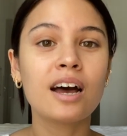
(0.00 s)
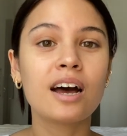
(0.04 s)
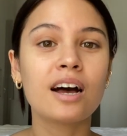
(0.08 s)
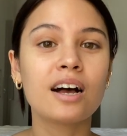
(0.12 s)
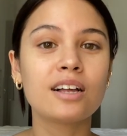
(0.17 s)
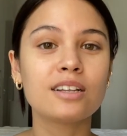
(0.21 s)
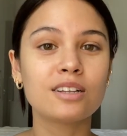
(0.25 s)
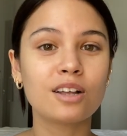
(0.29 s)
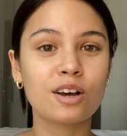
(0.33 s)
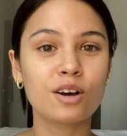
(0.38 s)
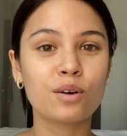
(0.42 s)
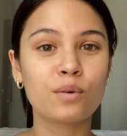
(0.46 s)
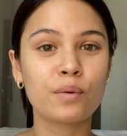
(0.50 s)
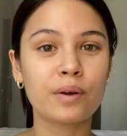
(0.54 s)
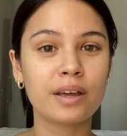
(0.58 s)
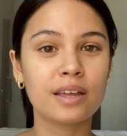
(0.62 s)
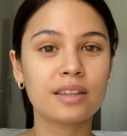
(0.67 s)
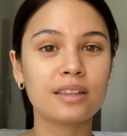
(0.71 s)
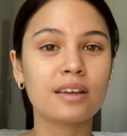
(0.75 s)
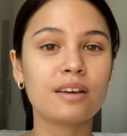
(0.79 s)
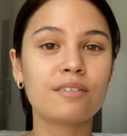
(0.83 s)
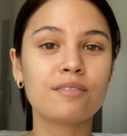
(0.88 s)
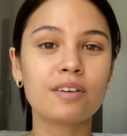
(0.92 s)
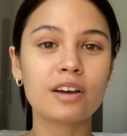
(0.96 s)
along
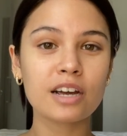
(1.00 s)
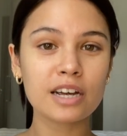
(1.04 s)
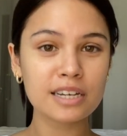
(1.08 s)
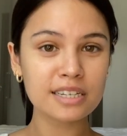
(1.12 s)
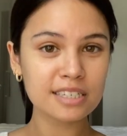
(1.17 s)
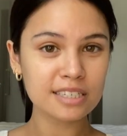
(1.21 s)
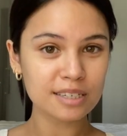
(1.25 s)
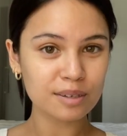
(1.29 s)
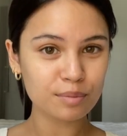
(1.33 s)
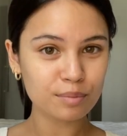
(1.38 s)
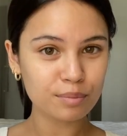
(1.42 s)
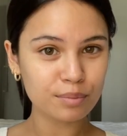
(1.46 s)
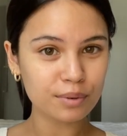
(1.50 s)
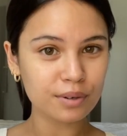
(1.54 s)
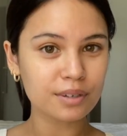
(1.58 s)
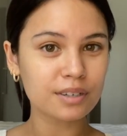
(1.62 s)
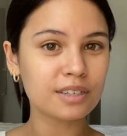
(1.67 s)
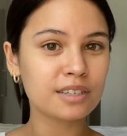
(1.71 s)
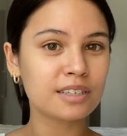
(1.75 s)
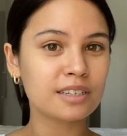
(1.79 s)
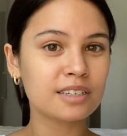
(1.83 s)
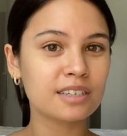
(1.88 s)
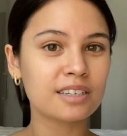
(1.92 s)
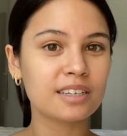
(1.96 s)
with a very
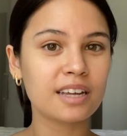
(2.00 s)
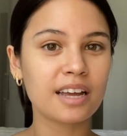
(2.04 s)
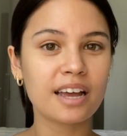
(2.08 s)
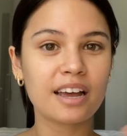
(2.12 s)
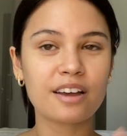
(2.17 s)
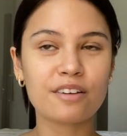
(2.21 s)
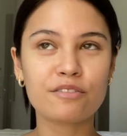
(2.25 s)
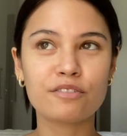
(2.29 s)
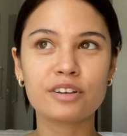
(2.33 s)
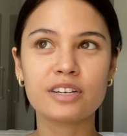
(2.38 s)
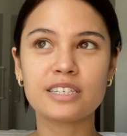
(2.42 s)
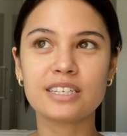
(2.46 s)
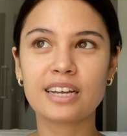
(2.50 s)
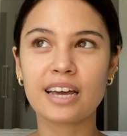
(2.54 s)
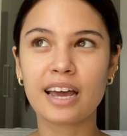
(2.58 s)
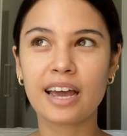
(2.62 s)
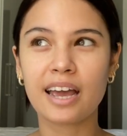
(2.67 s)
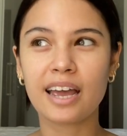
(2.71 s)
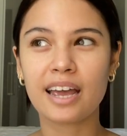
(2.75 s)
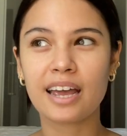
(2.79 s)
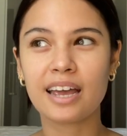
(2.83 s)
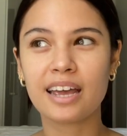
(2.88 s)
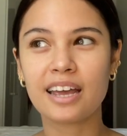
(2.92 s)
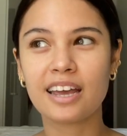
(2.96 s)
simple,
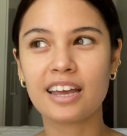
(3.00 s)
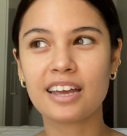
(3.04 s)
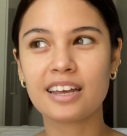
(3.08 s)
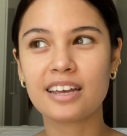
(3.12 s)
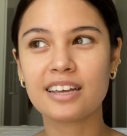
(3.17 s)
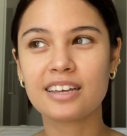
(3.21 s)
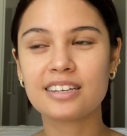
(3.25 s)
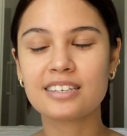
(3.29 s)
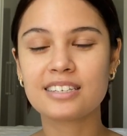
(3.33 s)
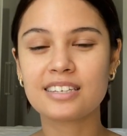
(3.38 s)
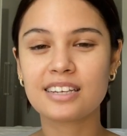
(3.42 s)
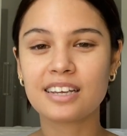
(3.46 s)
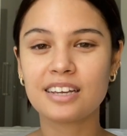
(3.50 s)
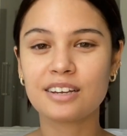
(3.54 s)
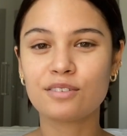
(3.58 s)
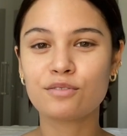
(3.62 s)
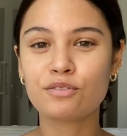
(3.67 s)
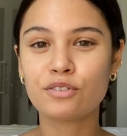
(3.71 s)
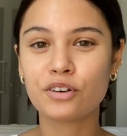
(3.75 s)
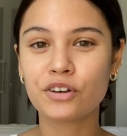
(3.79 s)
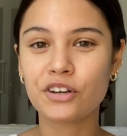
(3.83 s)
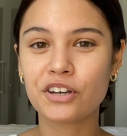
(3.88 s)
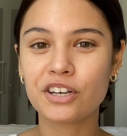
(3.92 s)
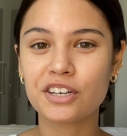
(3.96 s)
everyday,
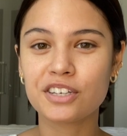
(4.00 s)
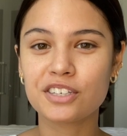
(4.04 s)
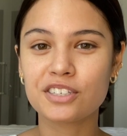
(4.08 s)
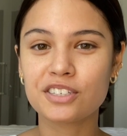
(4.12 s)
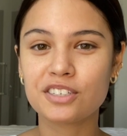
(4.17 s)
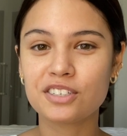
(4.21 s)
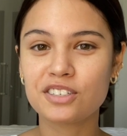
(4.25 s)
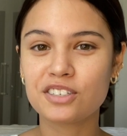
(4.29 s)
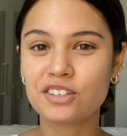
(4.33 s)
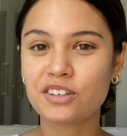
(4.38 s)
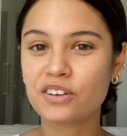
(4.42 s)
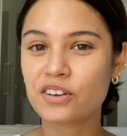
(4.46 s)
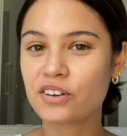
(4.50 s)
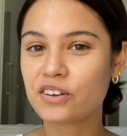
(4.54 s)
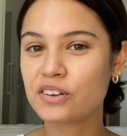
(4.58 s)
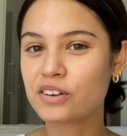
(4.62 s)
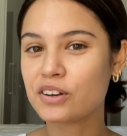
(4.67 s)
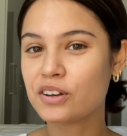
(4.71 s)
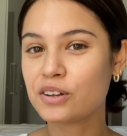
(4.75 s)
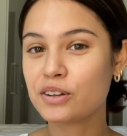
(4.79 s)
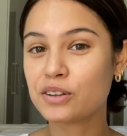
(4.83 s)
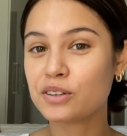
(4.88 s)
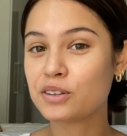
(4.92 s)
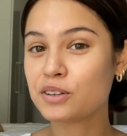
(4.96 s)
skin-focused,
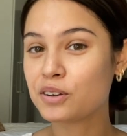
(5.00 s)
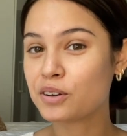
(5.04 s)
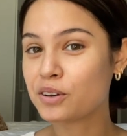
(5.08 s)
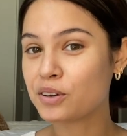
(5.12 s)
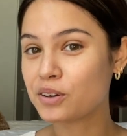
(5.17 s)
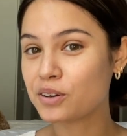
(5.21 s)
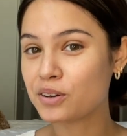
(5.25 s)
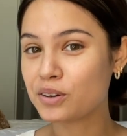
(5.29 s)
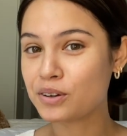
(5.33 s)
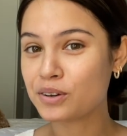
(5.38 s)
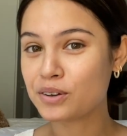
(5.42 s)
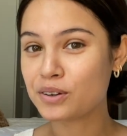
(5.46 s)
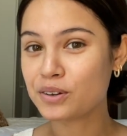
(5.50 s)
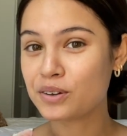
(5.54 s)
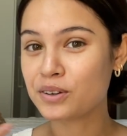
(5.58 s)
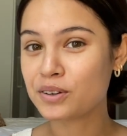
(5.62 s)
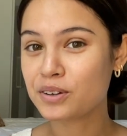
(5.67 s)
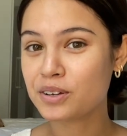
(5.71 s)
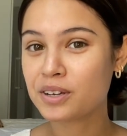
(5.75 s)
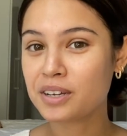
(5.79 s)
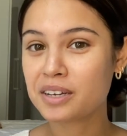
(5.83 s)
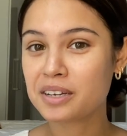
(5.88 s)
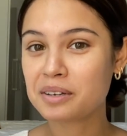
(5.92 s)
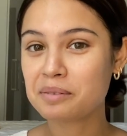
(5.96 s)

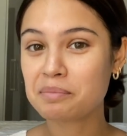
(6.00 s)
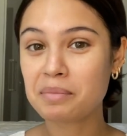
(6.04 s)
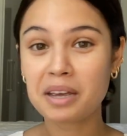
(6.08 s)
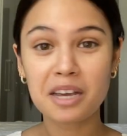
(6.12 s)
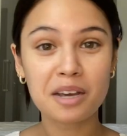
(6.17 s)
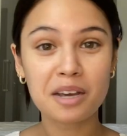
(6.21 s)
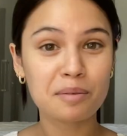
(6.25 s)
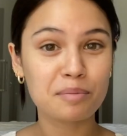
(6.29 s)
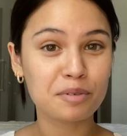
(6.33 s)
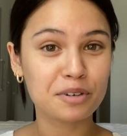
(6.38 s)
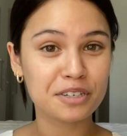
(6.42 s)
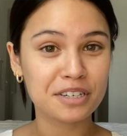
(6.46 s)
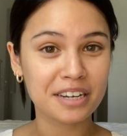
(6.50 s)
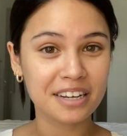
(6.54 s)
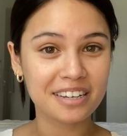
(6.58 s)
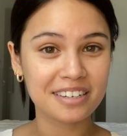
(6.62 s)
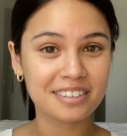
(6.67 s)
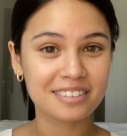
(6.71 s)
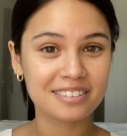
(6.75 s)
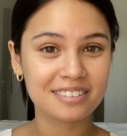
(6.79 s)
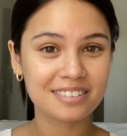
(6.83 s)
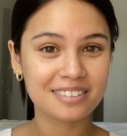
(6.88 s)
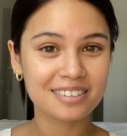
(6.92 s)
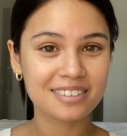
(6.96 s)
girl-on-the-go makeup
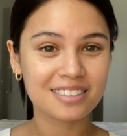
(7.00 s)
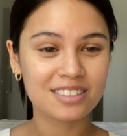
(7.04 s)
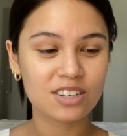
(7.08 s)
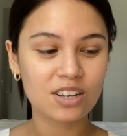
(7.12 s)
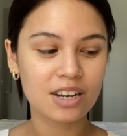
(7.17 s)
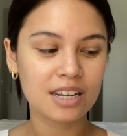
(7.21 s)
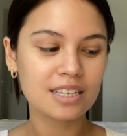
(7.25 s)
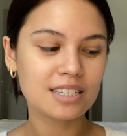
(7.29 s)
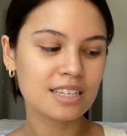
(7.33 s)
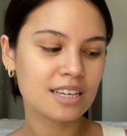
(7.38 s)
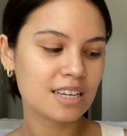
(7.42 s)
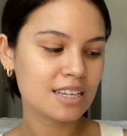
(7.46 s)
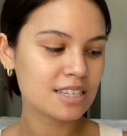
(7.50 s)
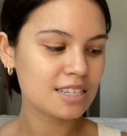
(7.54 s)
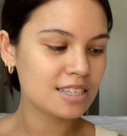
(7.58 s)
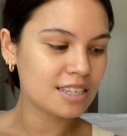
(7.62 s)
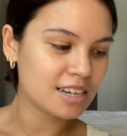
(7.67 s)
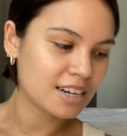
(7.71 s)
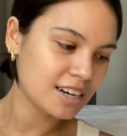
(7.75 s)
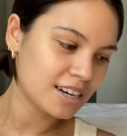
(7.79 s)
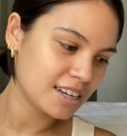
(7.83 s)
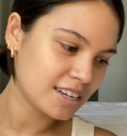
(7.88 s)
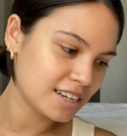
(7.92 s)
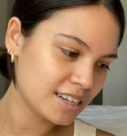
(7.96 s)
routine. So let's get
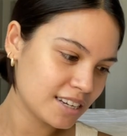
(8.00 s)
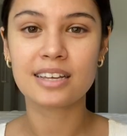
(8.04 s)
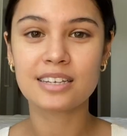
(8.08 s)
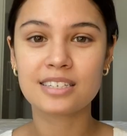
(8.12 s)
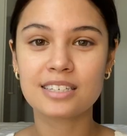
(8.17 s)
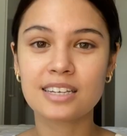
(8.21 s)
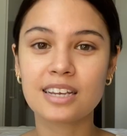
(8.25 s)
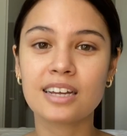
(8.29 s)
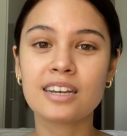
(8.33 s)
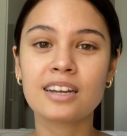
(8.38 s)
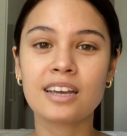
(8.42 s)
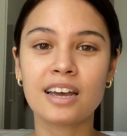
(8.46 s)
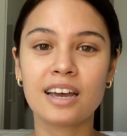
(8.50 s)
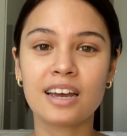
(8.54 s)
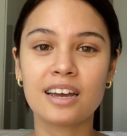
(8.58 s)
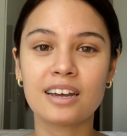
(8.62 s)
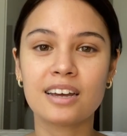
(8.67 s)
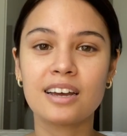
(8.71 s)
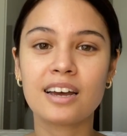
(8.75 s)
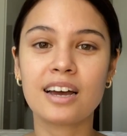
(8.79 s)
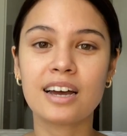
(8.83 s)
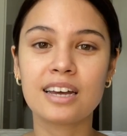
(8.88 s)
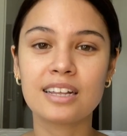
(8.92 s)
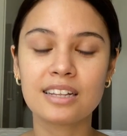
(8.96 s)
started.
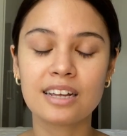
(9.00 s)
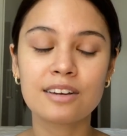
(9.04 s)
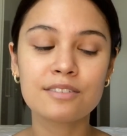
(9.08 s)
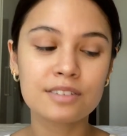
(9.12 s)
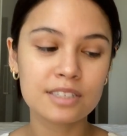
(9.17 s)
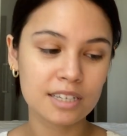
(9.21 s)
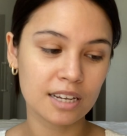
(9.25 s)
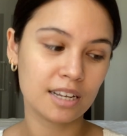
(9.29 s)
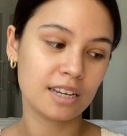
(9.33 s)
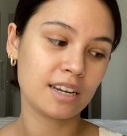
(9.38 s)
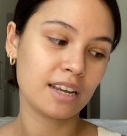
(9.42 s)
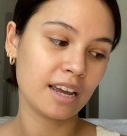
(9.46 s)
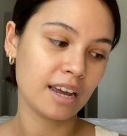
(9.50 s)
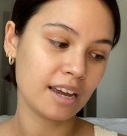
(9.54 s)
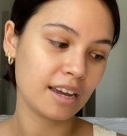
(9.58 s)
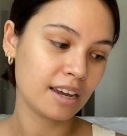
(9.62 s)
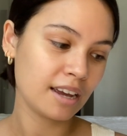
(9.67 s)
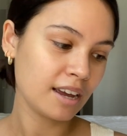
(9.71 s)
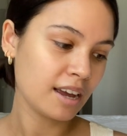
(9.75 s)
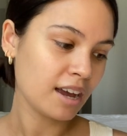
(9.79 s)
Skincare. I love skincare.